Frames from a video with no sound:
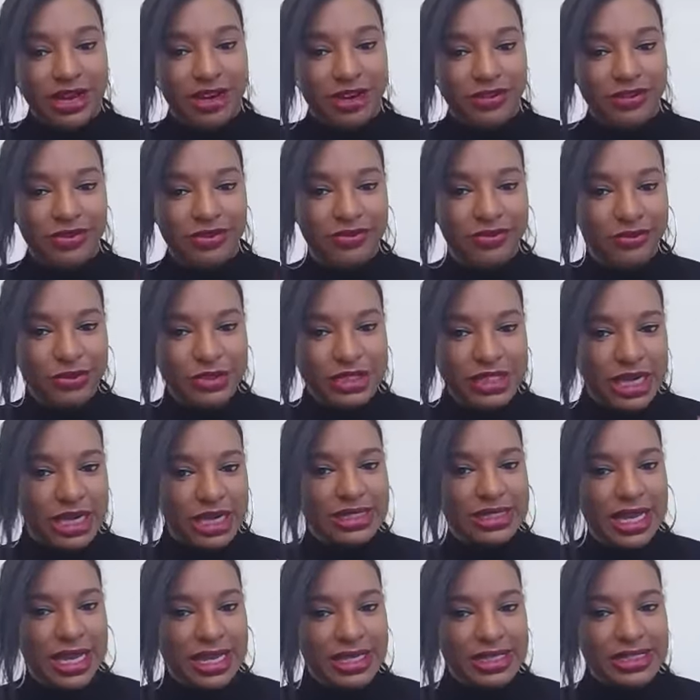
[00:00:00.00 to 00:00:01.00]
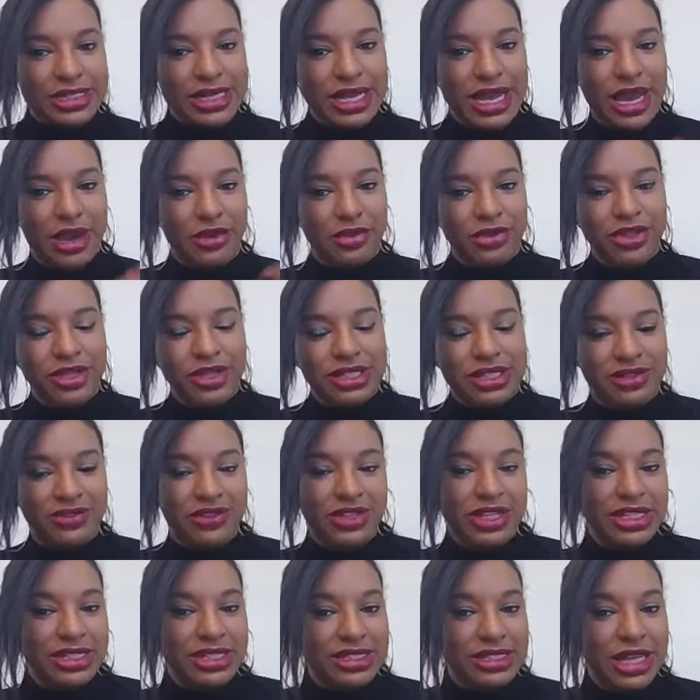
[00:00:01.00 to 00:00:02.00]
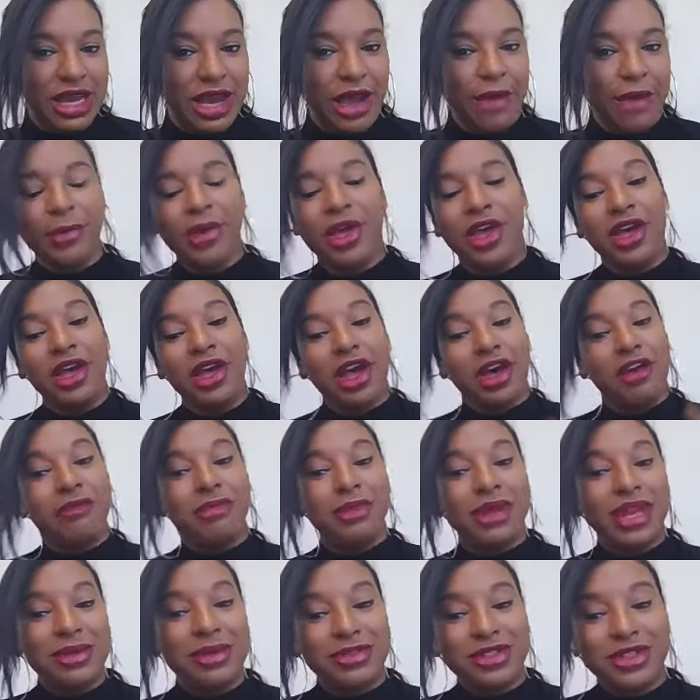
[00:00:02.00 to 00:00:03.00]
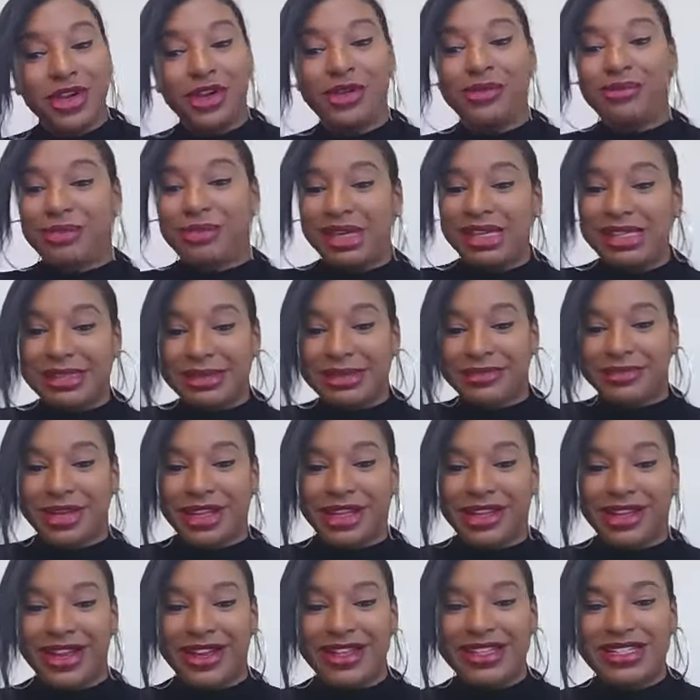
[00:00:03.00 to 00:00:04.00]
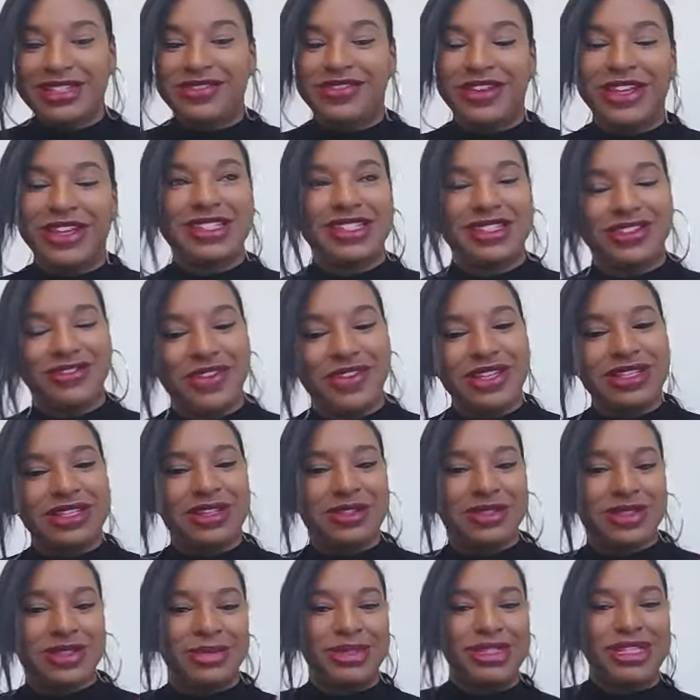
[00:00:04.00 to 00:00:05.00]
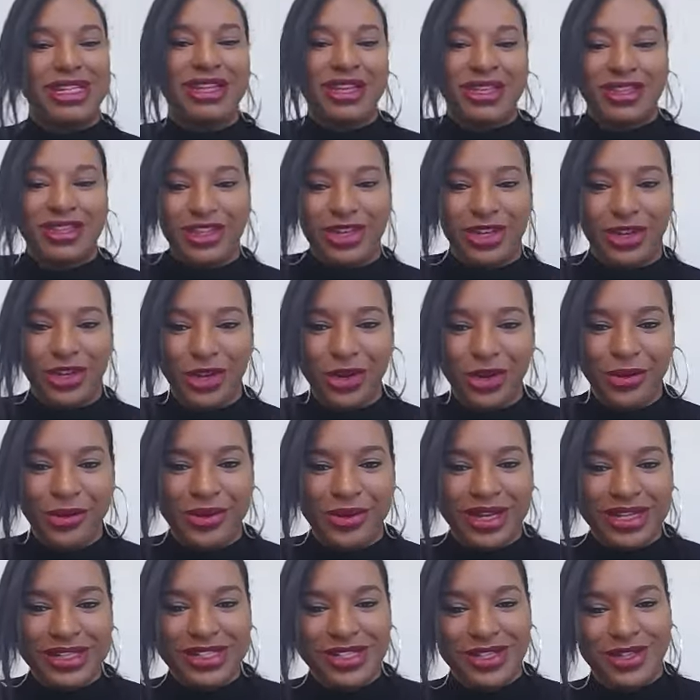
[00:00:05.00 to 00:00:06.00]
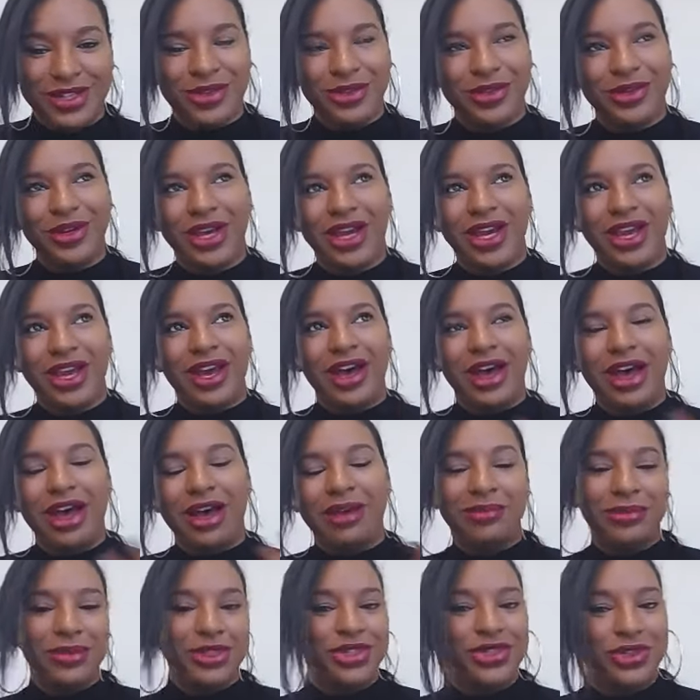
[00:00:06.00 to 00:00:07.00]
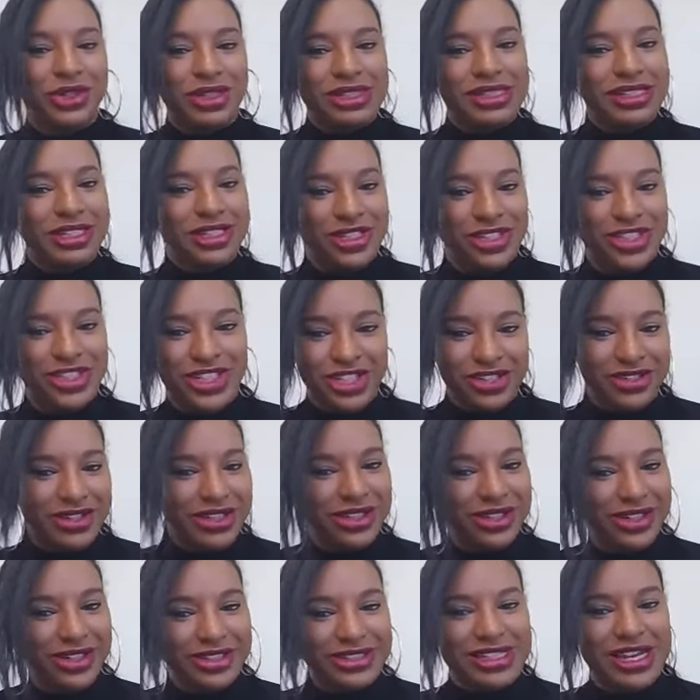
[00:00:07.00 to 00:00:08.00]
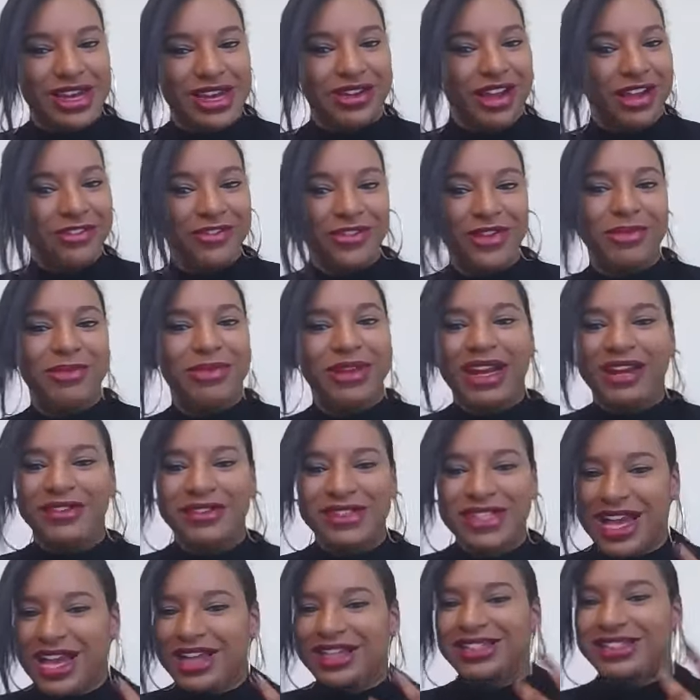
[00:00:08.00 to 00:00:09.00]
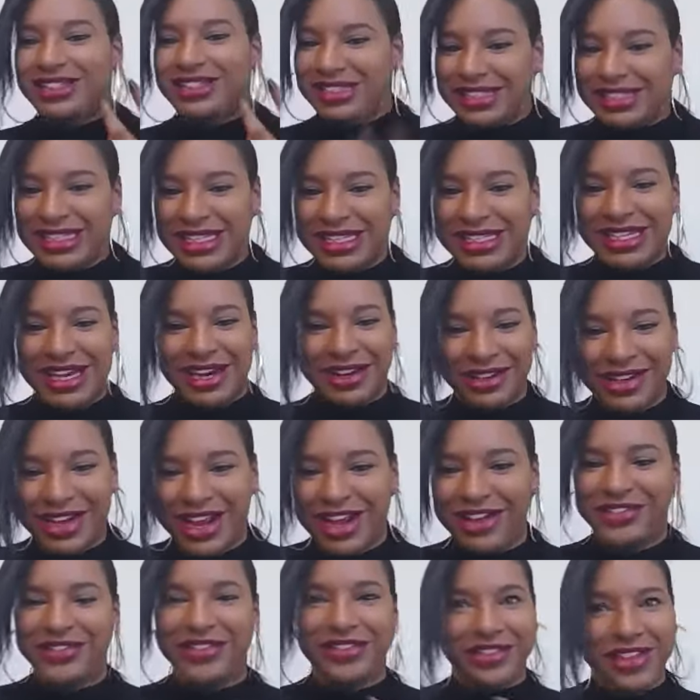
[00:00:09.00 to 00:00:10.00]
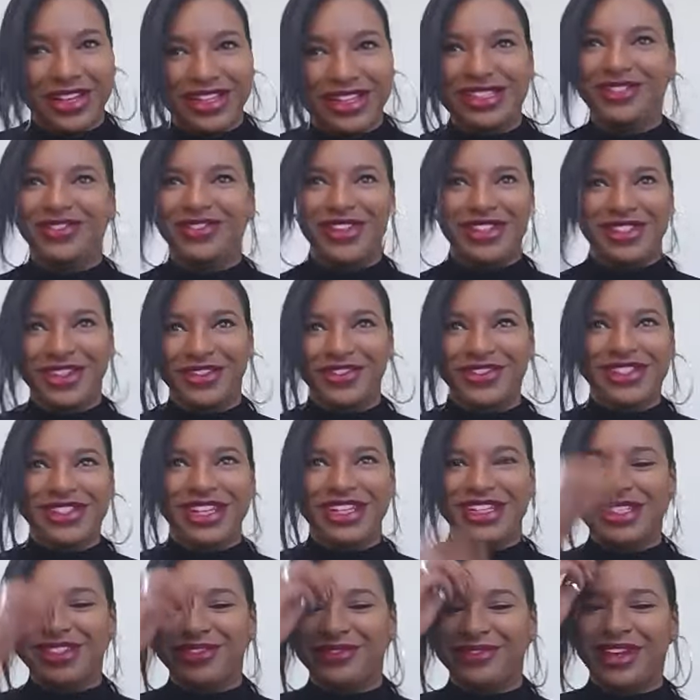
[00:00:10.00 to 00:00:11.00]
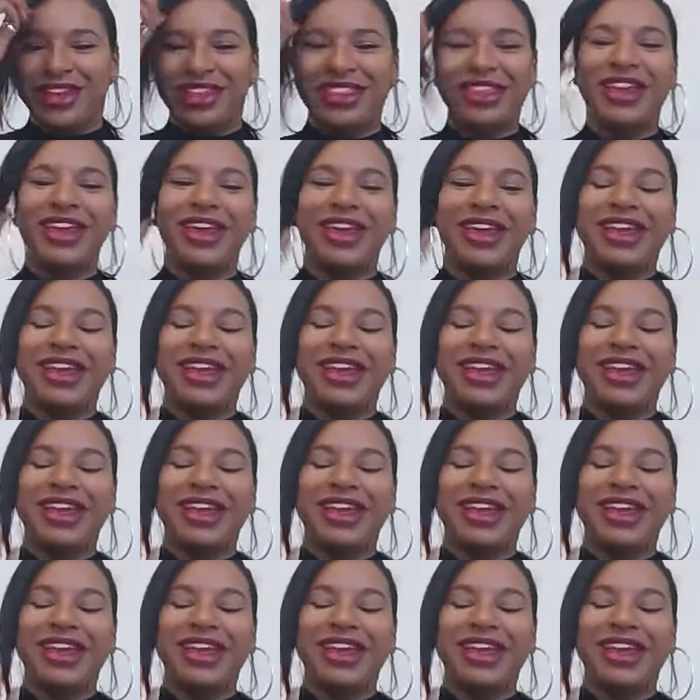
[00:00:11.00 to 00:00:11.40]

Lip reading: kind of started to end now, things have eased up, I've been able to go and meet some of my clients face-to-face. It was particularly the new ones who joined us during lockdown that I've not been able to actually sit down and have a face-to-face conversation with.